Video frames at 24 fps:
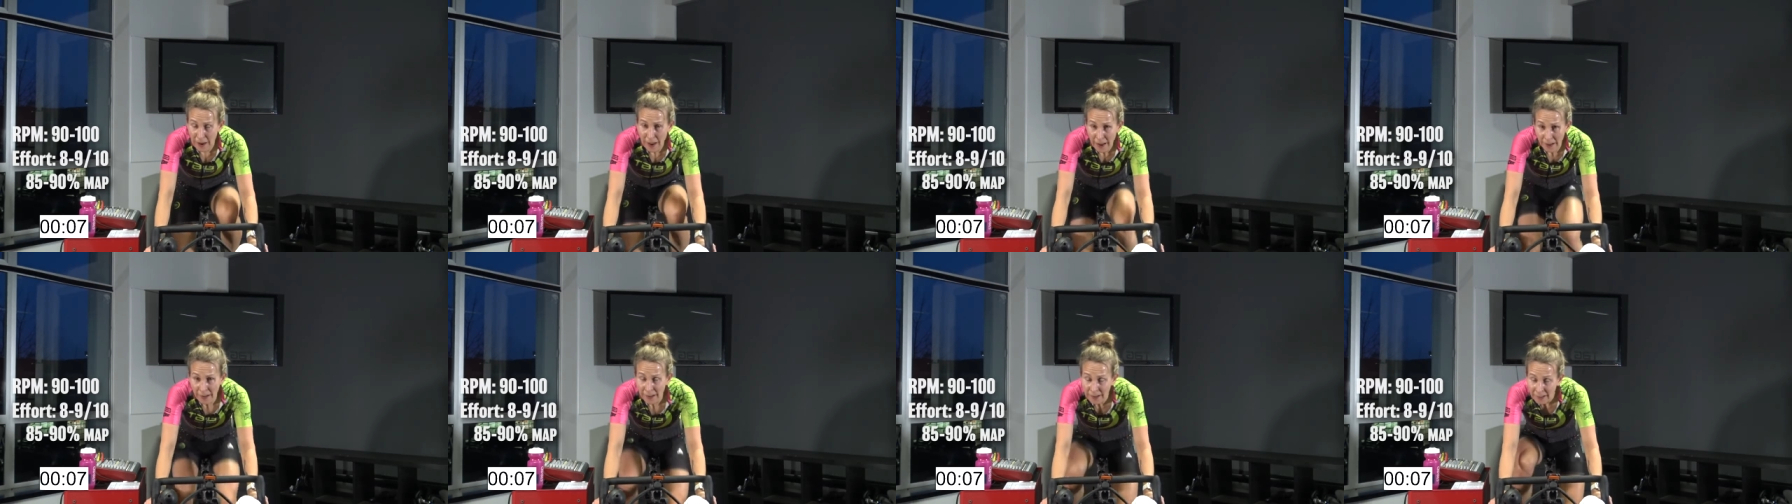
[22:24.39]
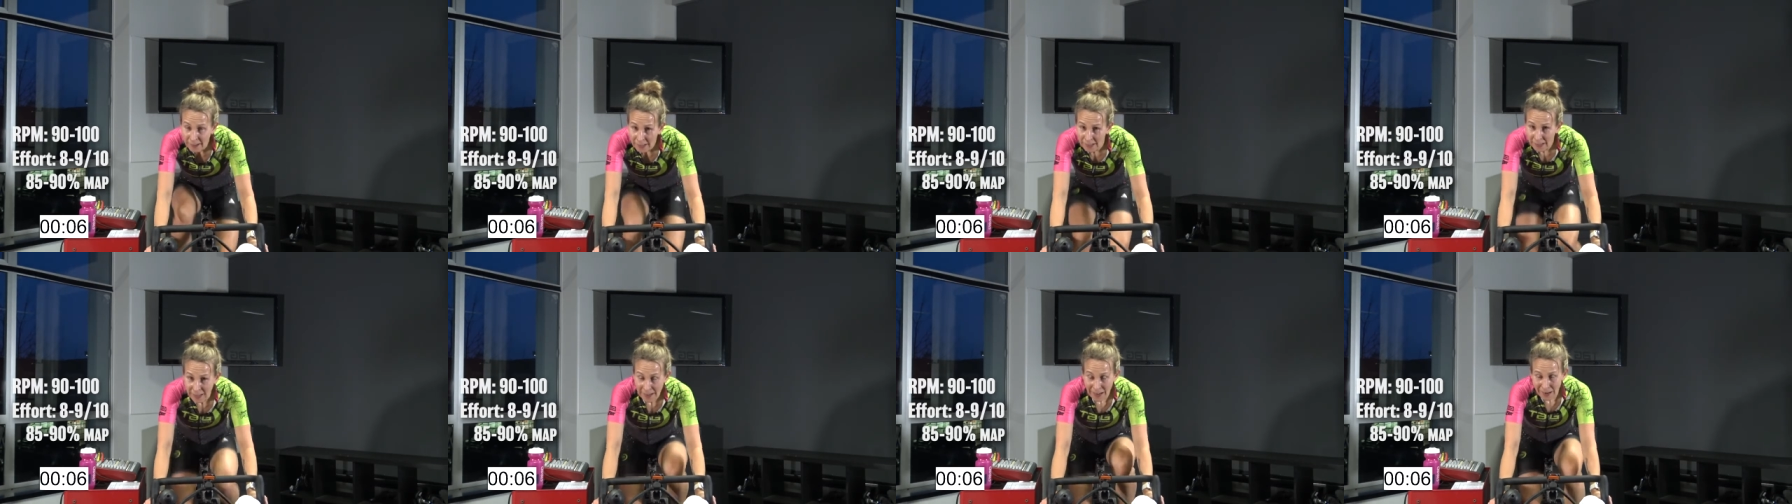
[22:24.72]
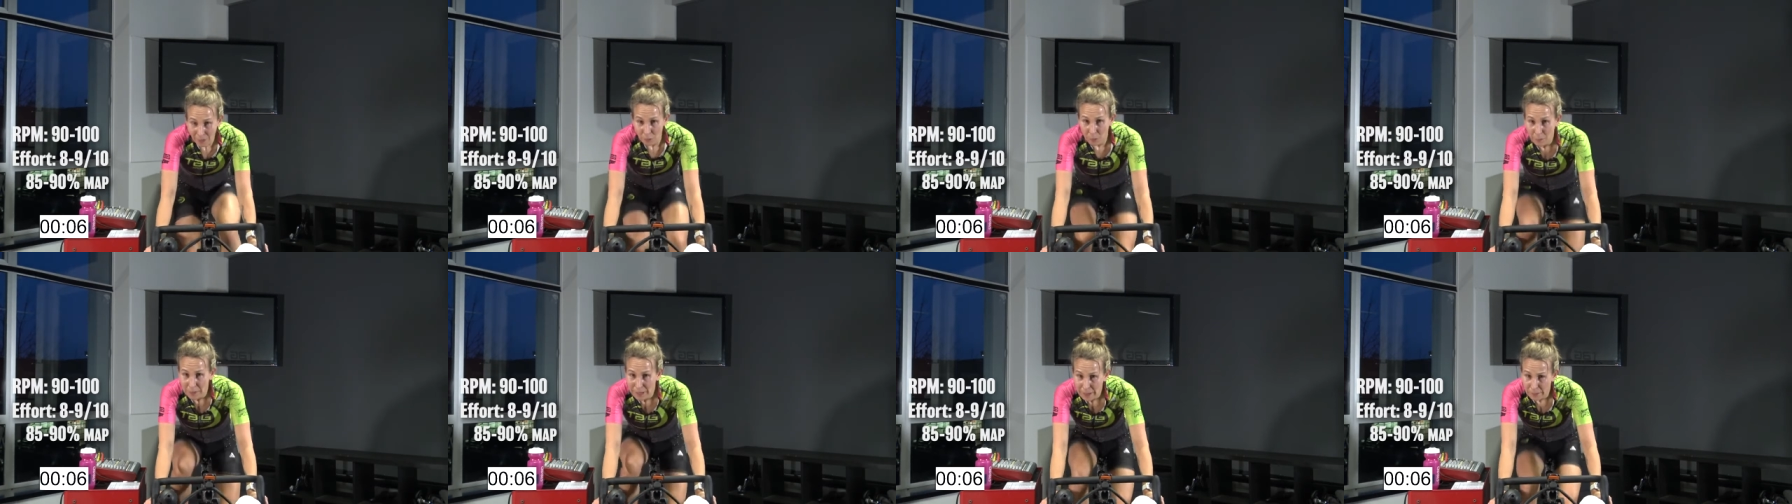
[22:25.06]
and
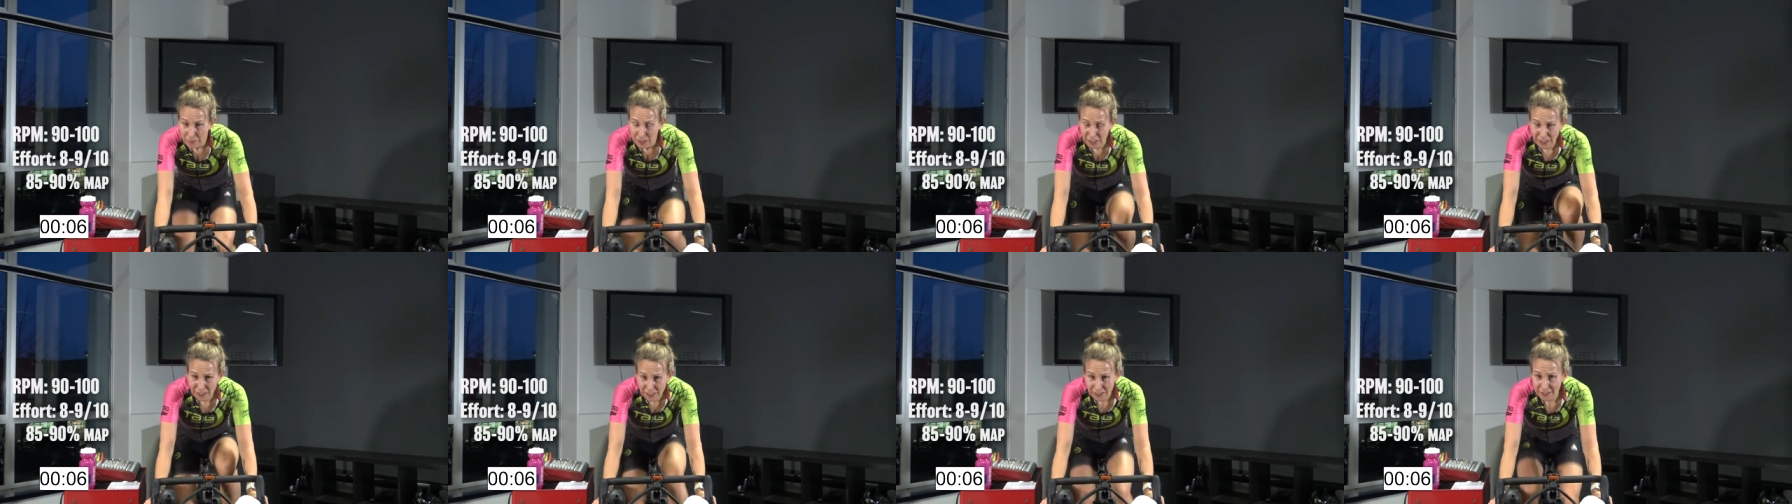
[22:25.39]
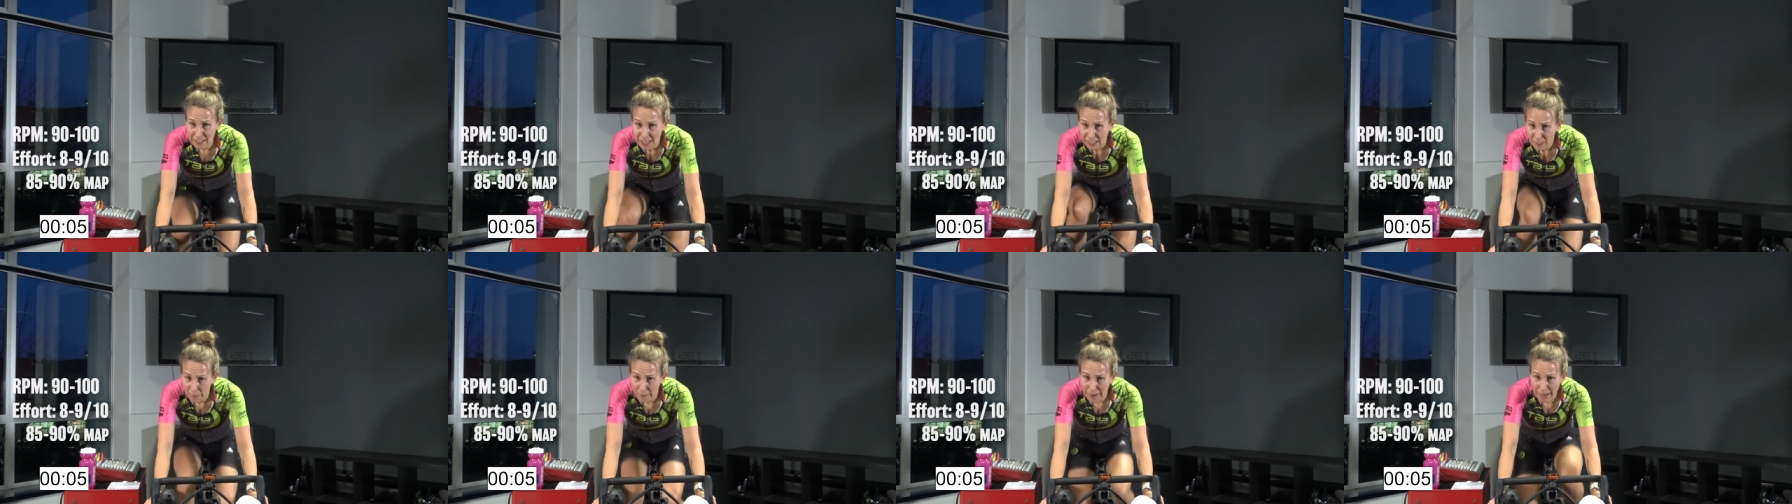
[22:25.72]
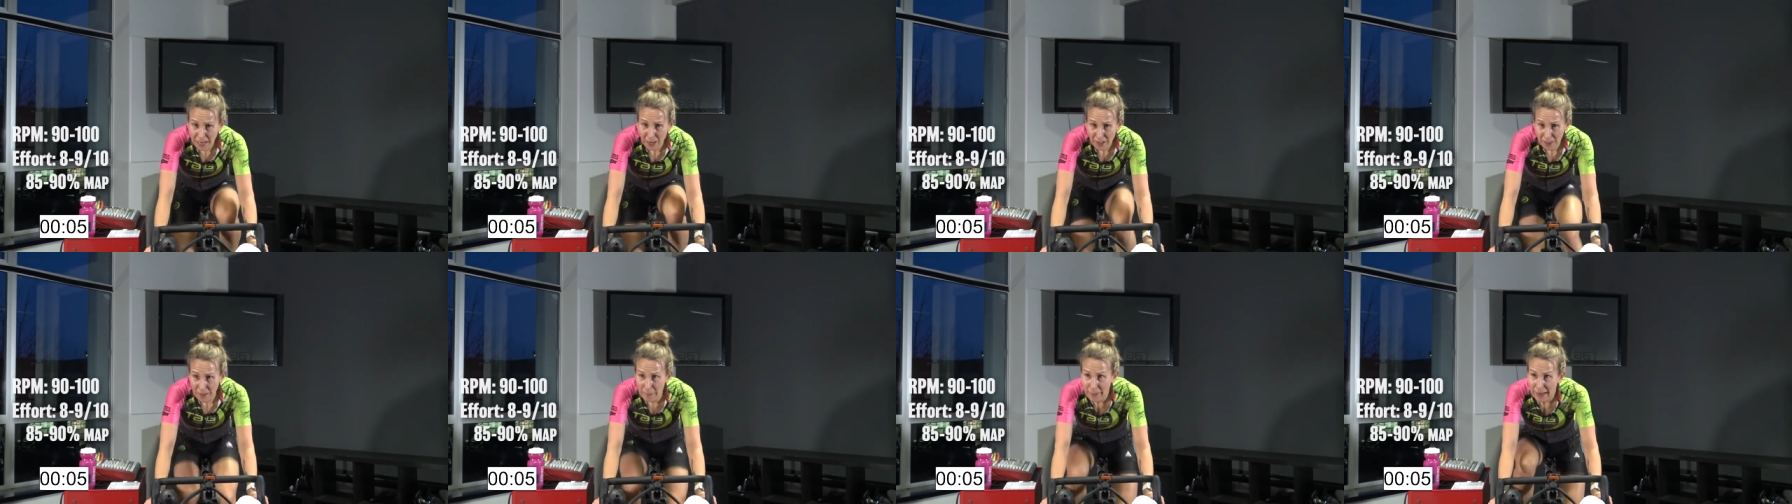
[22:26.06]
we'll be able to just settle
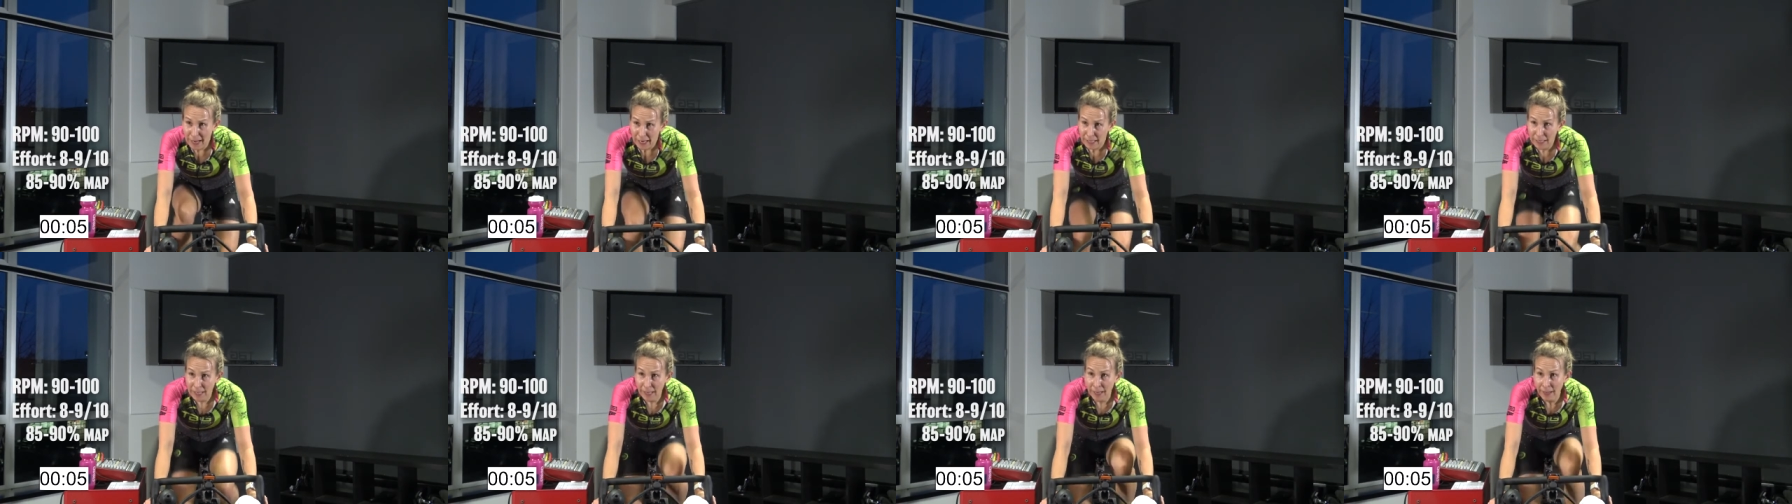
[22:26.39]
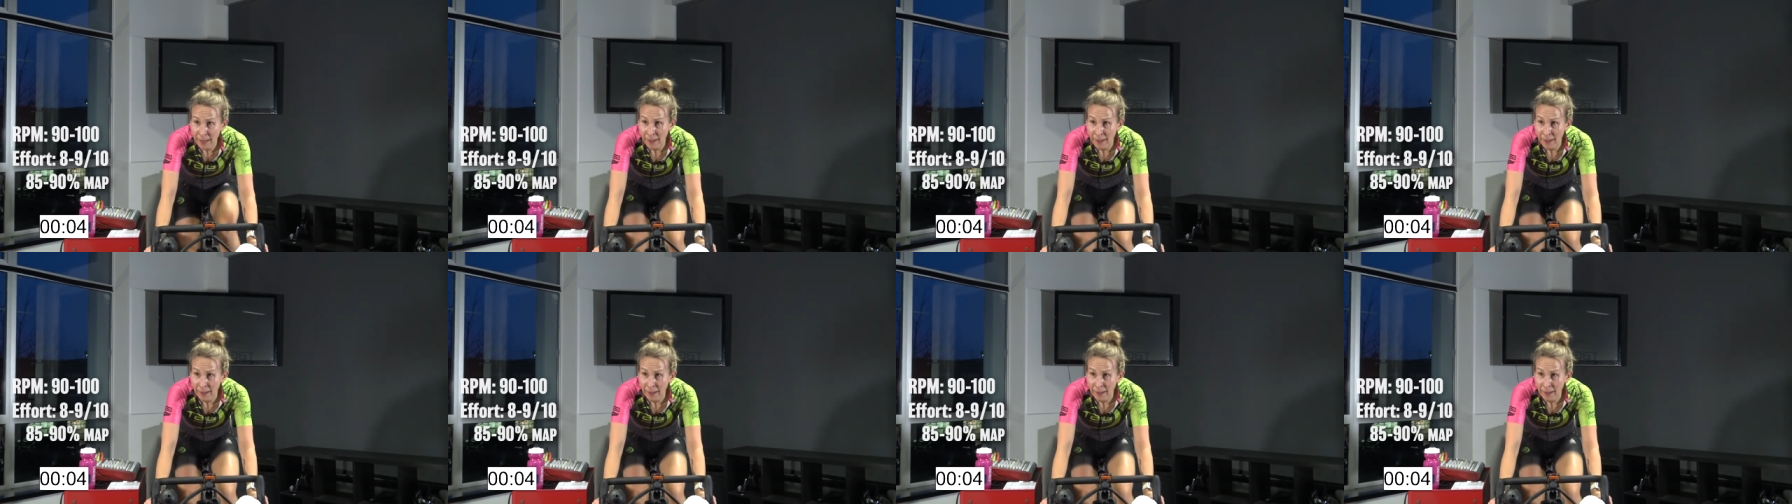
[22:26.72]
back on the back.